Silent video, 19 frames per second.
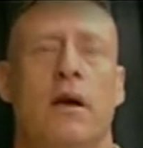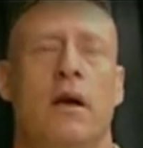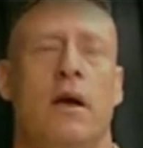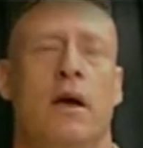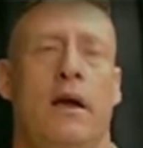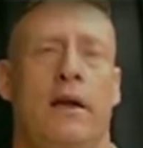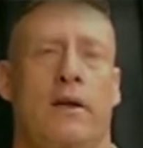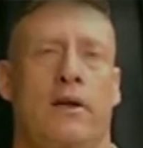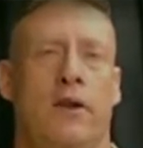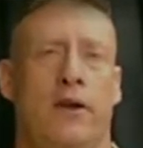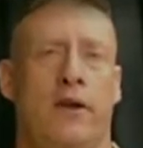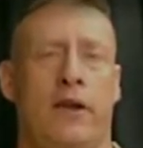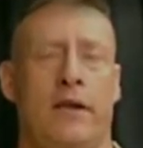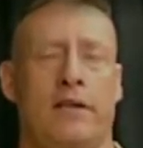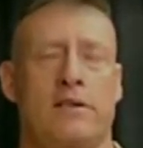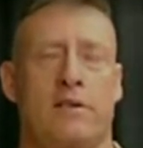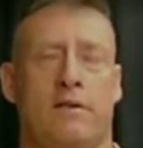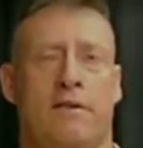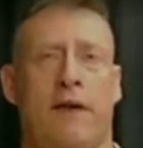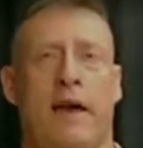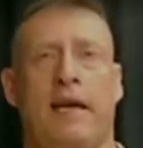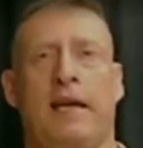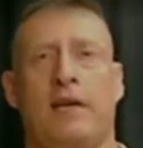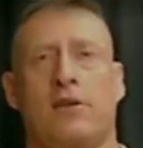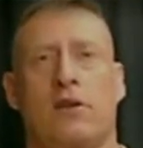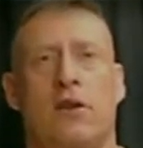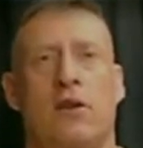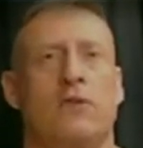And clearly, as the fight
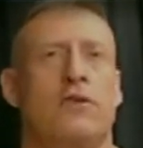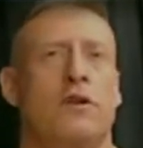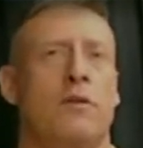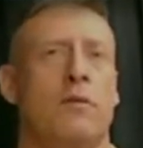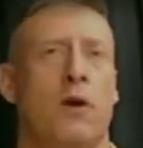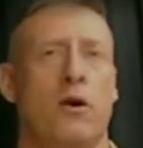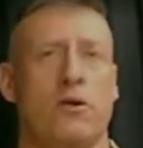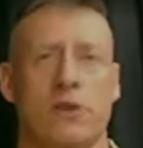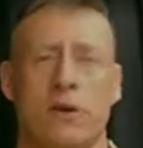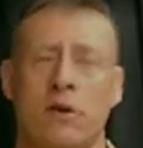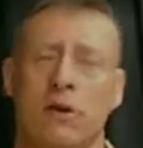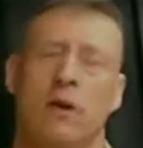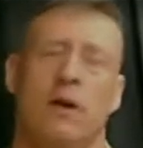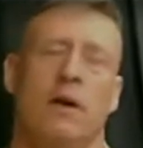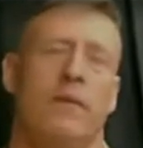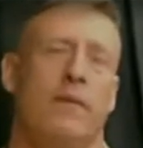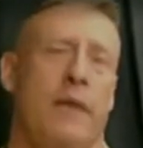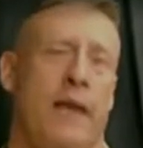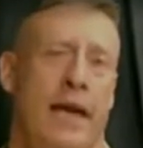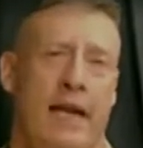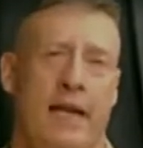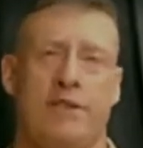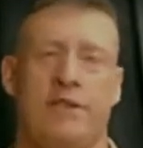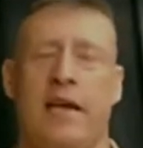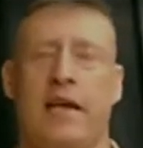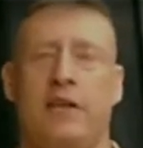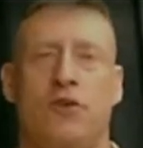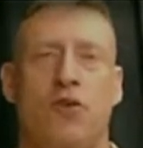gets closer to Mosul, it
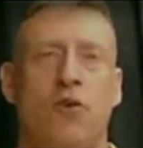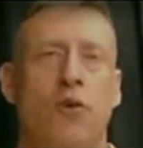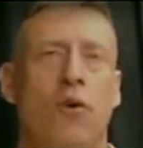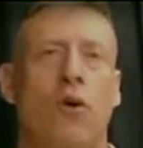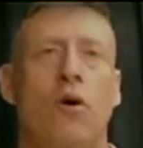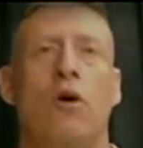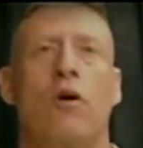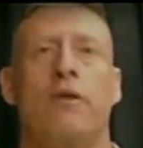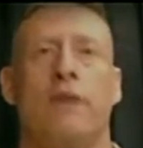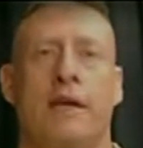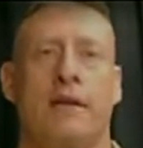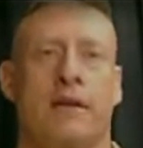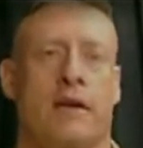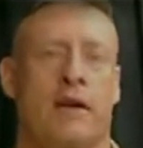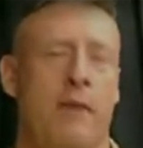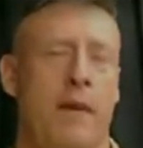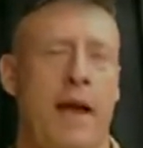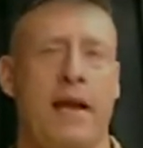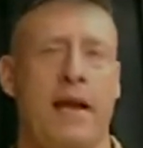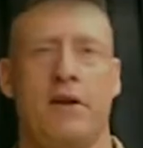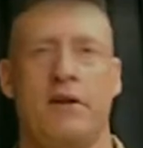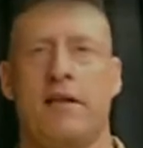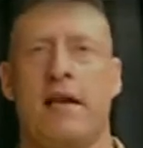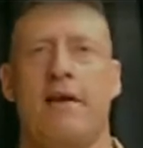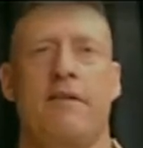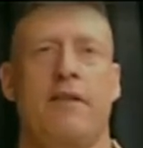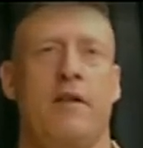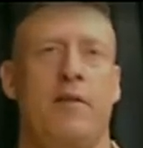is a tool that the commanders
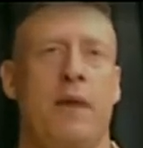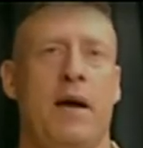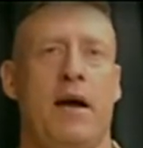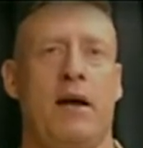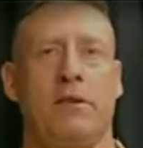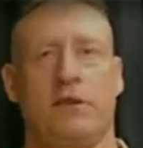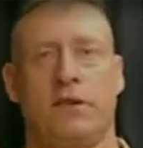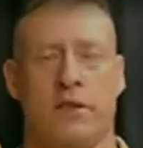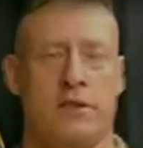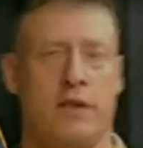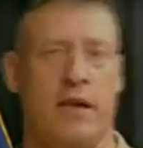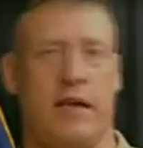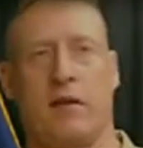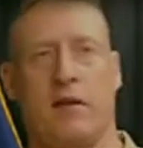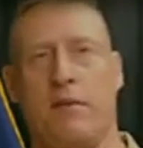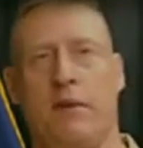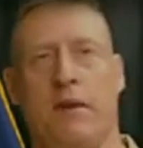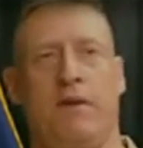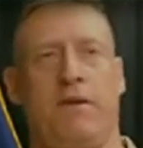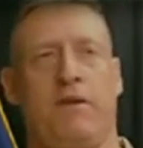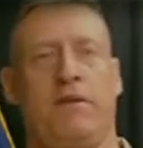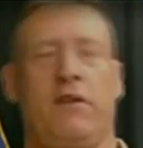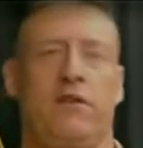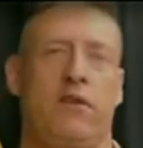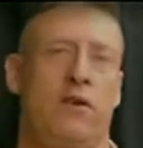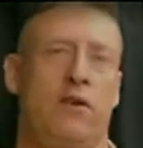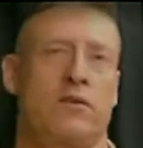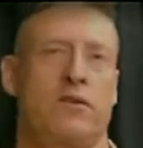have in their belt, just like the
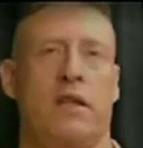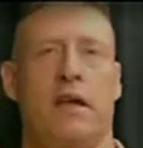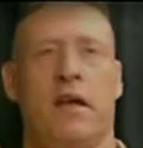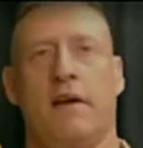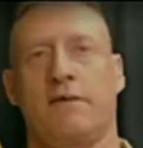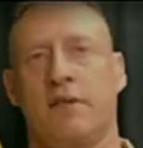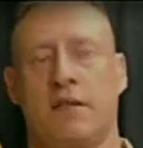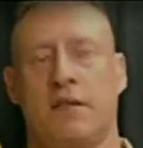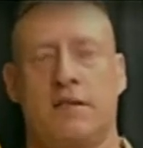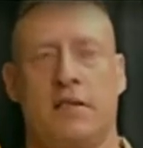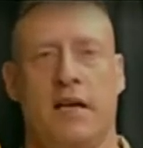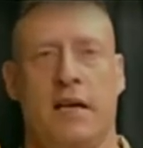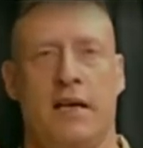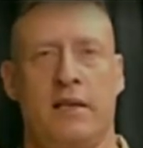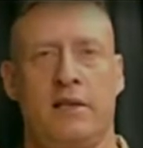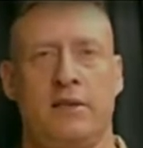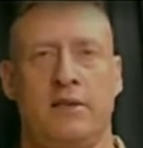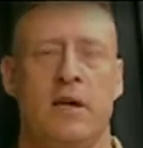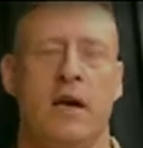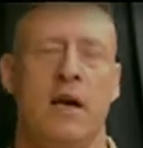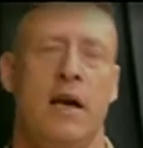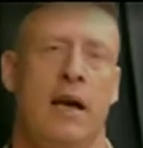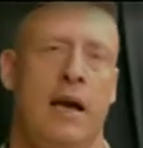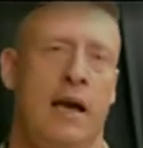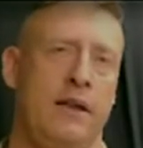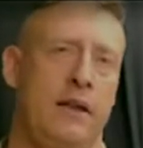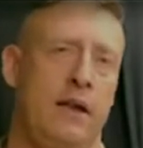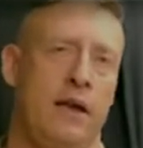B-52s and the F-16s
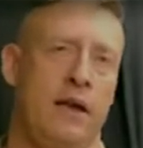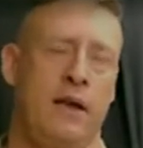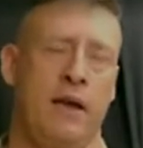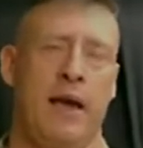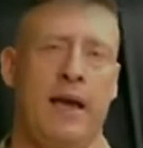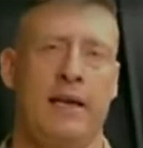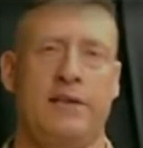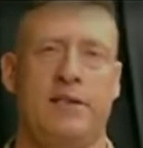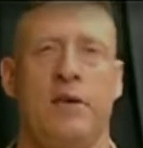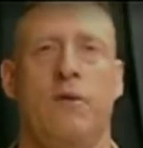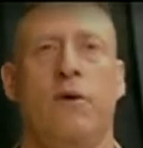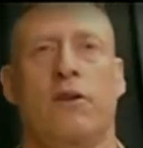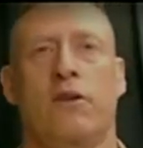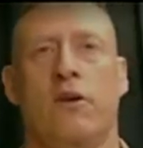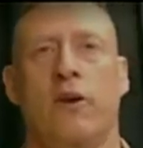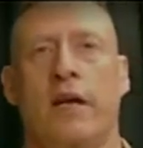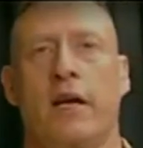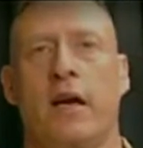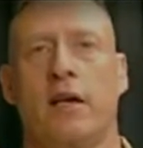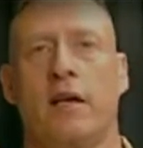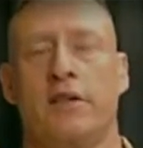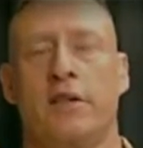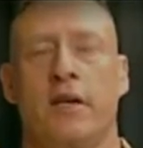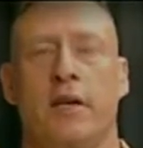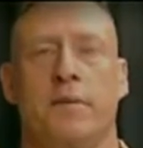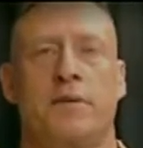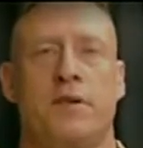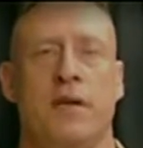and the AC-130
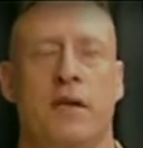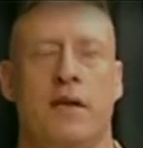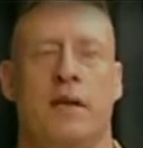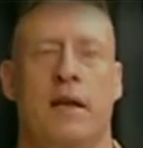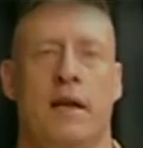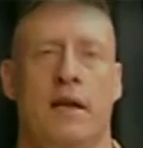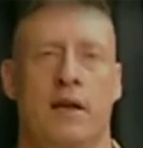gunships and